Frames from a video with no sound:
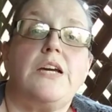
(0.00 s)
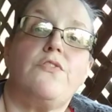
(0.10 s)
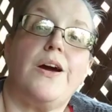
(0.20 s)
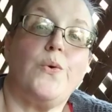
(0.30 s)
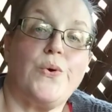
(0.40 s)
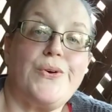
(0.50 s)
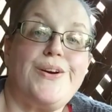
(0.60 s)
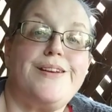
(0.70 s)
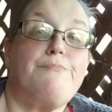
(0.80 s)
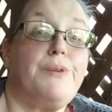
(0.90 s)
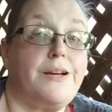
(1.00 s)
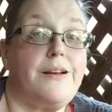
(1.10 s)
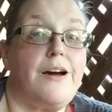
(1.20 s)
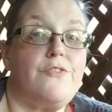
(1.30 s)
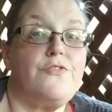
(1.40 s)
if I order it big
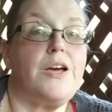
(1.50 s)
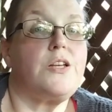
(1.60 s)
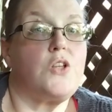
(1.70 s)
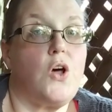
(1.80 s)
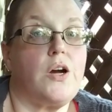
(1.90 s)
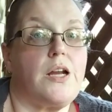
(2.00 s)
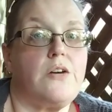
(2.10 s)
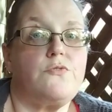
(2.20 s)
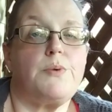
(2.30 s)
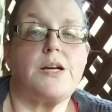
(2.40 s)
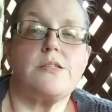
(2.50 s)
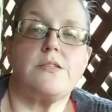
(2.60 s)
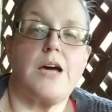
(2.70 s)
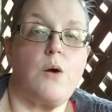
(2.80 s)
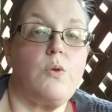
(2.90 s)
enough and long enough,
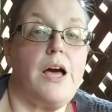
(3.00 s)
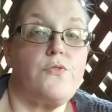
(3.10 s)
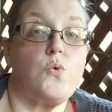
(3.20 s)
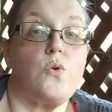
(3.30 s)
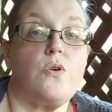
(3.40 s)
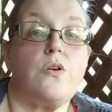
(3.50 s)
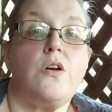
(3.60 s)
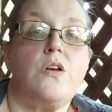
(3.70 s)
because I will have to order